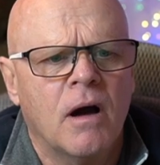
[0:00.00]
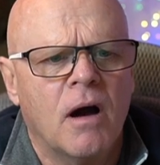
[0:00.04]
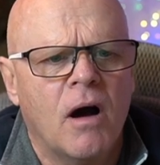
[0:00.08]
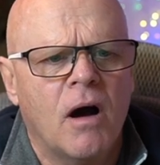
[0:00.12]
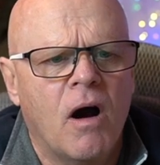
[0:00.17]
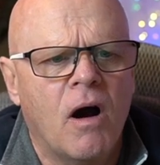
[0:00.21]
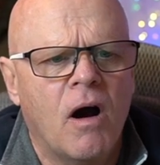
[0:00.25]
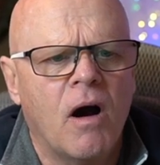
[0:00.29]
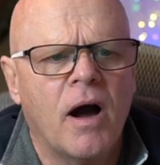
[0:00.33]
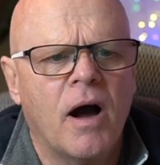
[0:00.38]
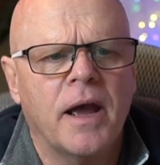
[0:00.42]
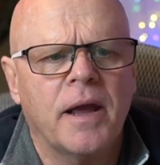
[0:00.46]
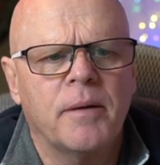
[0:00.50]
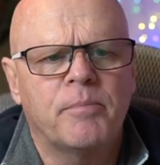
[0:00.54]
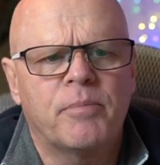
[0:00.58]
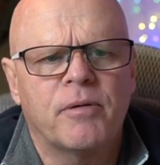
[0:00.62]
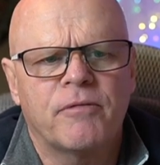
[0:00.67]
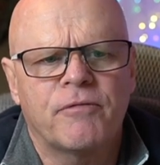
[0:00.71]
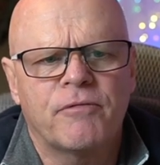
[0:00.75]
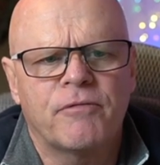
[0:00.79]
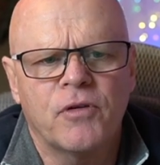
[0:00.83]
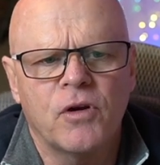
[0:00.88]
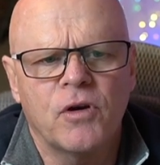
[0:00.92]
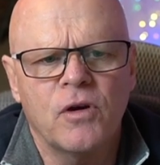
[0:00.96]
I
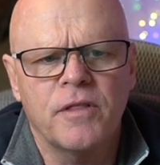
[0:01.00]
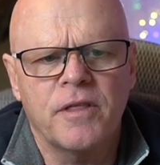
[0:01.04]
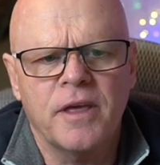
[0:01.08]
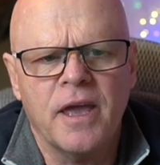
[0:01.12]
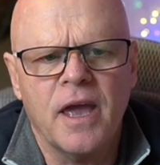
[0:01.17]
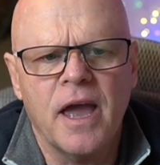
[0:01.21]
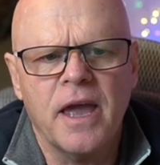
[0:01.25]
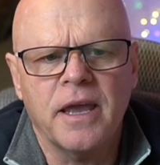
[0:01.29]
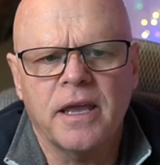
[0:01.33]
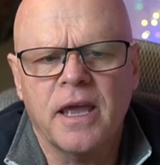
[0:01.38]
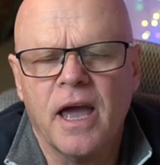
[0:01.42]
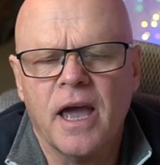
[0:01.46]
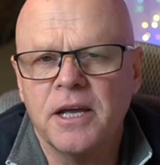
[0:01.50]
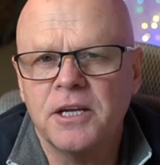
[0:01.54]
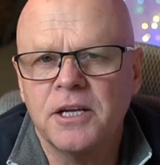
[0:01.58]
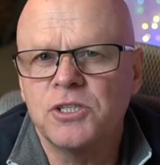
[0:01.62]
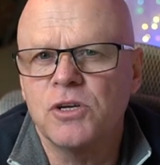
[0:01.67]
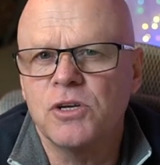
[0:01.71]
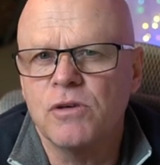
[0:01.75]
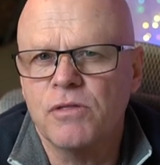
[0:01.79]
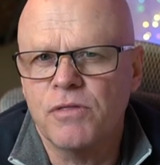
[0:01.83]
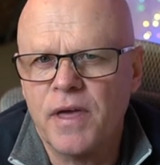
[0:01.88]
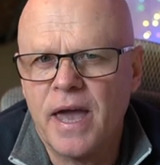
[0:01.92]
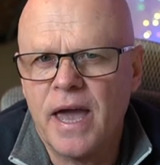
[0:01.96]
prefer the
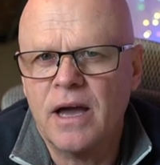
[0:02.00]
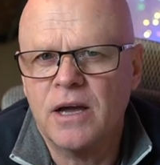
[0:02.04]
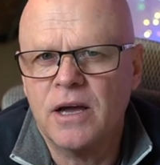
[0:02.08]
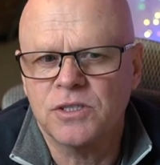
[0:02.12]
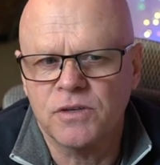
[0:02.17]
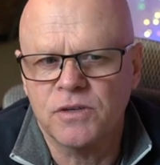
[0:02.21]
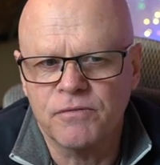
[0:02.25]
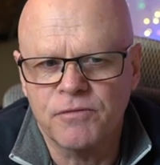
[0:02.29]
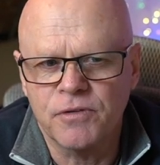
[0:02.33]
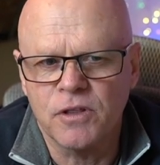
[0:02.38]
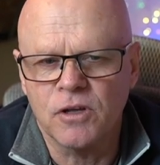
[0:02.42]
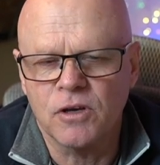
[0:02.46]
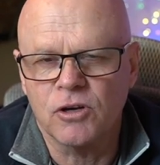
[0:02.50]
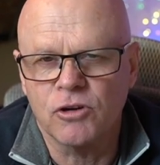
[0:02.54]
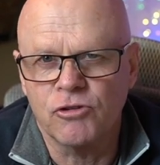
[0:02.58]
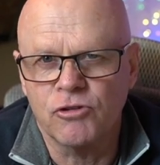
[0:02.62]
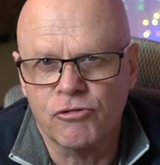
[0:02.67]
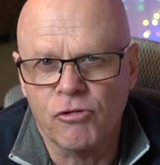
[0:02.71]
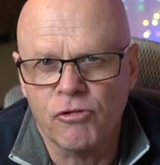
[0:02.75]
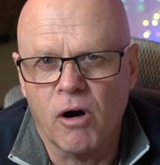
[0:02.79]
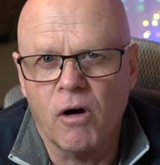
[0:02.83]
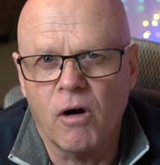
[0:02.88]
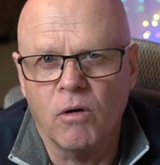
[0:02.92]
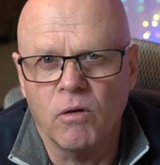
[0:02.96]
AK2000 for the
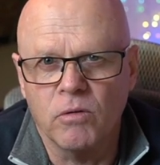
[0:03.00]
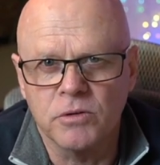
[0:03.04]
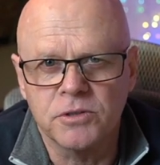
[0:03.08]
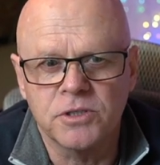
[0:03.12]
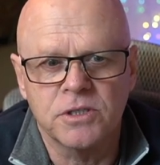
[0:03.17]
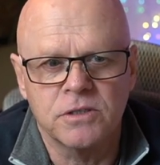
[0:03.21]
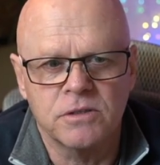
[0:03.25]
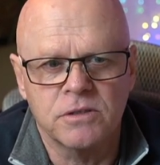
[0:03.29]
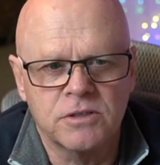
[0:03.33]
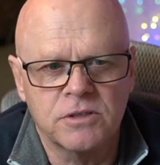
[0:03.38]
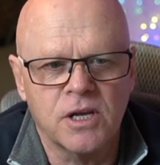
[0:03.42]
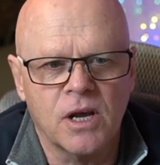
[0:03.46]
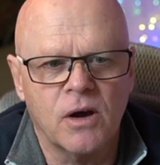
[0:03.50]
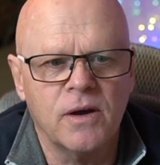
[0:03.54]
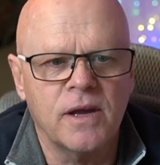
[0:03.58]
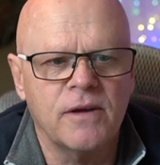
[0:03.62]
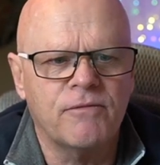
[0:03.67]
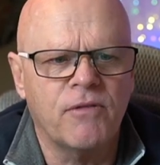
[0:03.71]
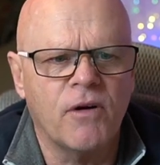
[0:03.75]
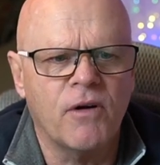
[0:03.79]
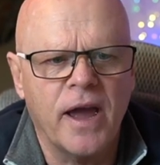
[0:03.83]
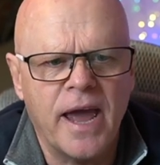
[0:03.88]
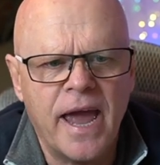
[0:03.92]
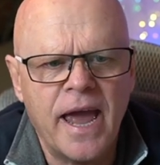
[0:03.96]
controls. So
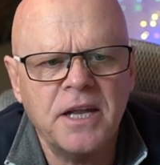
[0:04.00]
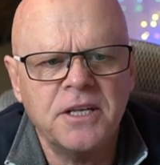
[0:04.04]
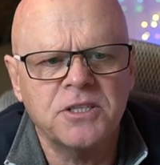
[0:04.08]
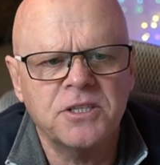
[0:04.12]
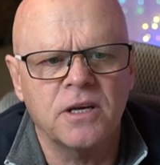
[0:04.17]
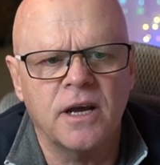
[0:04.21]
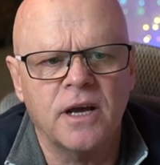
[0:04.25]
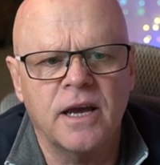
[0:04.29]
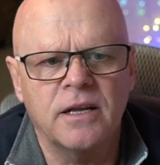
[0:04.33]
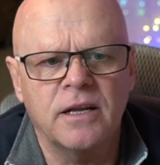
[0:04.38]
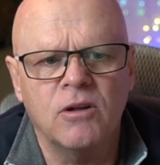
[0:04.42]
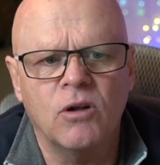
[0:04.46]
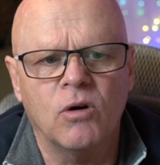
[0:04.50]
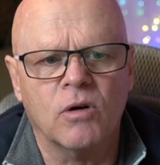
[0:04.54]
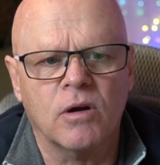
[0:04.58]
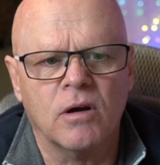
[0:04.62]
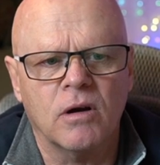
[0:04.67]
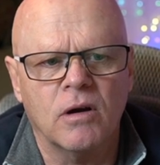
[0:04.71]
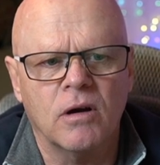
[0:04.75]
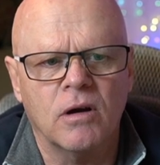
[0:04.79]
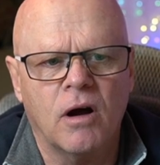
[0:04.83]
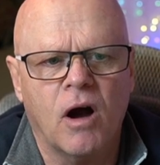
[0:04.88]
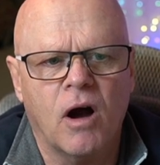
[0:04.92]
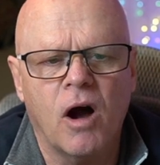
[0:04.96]
if I had to, and look,
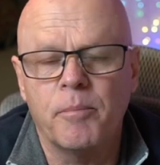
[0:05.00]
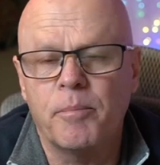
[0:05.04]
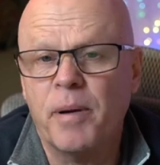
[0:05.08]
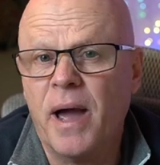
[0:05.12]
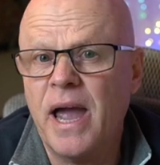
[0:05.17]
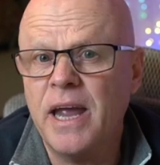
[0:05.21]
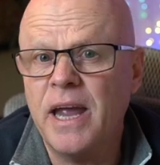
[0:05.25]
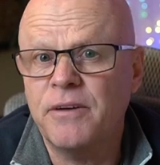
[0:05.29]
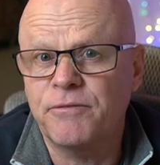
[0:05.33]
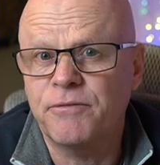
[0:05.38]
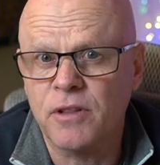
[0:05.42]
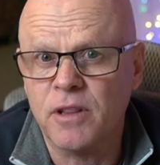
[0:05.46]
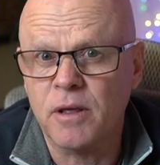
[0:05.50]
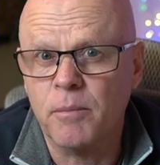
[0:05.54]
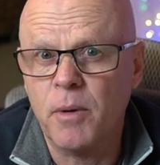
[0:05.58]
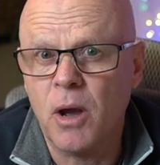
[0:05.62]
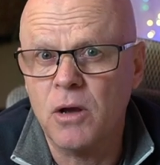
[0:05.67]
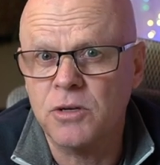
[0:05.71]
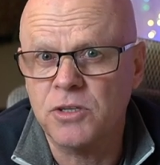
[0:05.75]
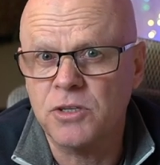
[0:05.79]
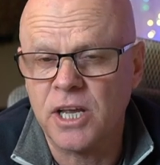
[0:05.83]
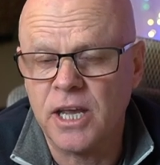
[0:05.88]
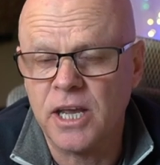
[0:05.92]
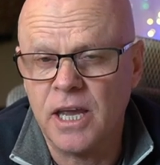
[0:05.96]
I paid for the
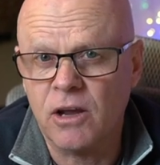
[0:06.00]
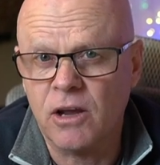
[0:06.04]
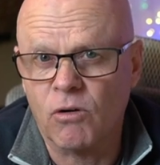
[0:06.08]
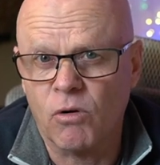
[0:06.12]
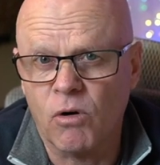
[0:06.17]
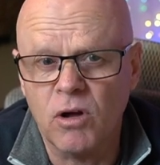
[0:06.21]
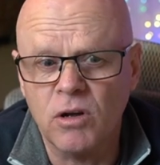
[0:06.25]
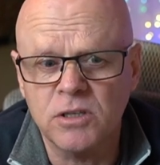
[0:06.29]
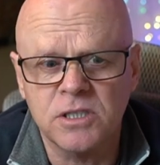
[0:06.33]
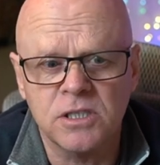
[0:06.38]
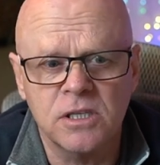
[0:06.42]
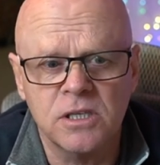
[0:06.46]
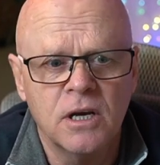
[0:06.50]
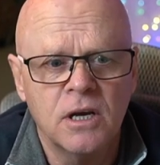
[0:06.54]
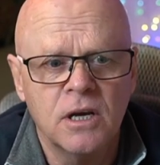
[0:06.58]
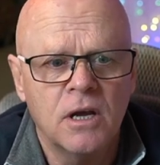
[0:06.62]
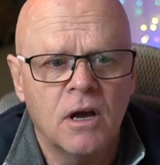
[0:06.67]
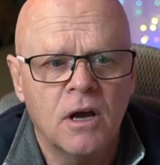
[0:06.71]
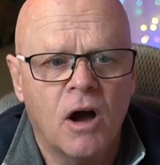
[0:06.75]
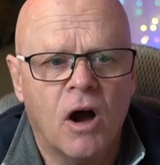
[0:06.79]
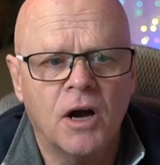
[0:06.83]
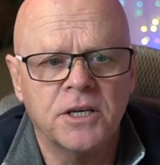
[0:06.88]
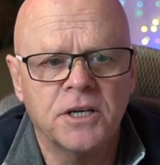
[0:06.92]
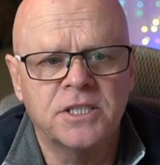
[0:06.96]
Moza AirCross.
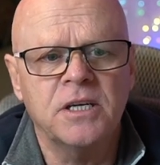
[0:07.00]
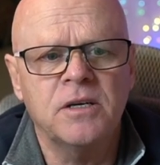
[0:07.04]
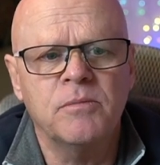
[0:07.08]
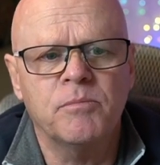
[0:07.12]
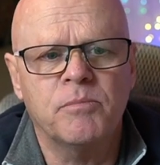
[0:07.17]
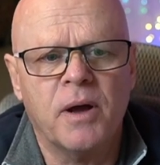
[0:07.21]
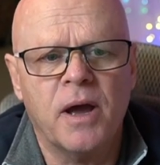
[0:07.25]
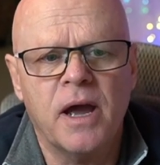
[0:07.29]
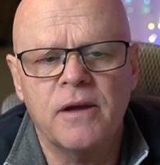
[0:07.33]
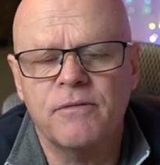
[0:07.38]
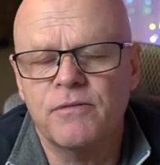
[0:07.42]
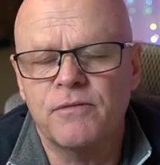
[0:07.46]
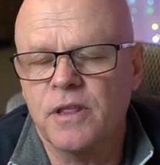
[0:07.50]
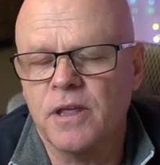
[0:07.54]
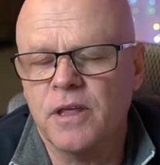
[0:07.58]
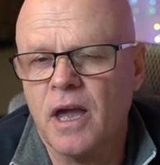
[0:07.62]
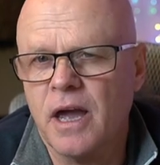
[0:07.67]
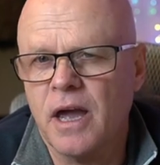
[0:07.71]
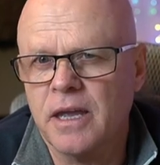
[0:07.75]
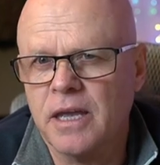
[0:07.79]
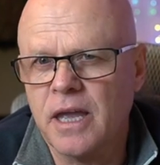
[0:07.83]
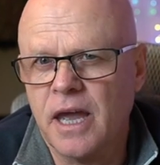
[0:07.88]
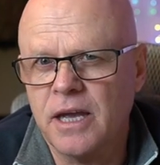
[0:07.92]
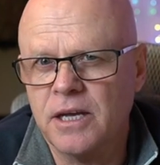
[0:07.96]
I didn't pay for the
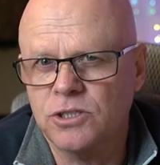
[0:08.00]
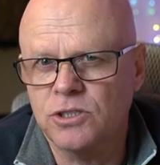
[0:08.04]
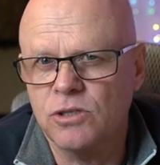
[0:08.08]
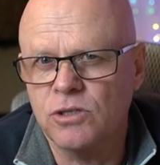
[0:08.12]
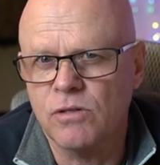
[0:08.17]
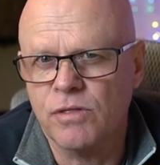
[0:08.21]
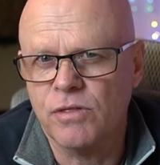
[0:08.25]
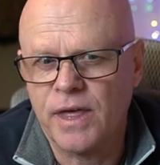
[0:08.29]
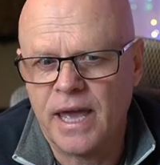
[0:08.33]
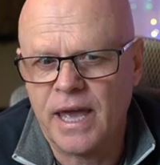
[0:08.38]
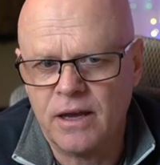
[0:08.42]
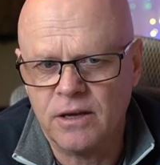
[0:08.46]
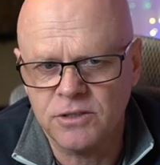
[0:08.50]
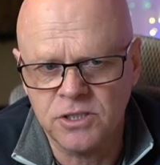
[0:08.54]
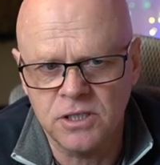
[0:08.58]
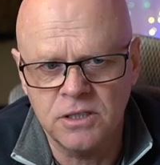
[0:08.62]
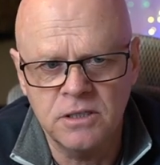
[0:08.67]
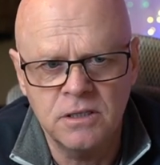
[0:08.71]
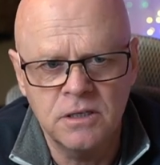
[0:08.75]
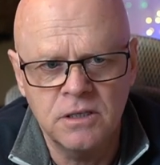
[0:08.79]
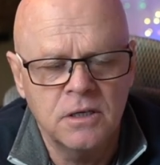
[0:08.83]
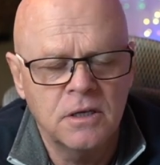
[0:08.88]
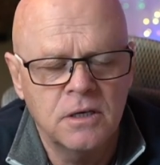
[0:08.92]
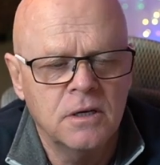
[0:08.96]
AK2000.